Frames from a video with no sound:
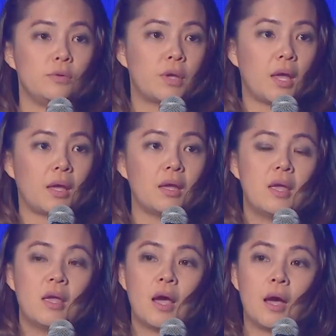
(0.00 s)
the
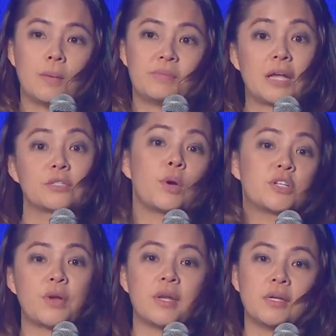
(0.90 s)
UK, that's
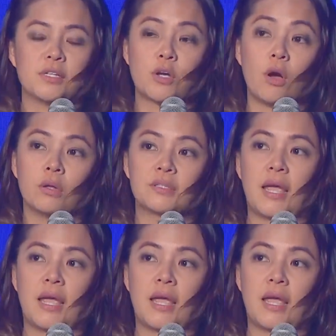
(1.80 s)
what trading is called.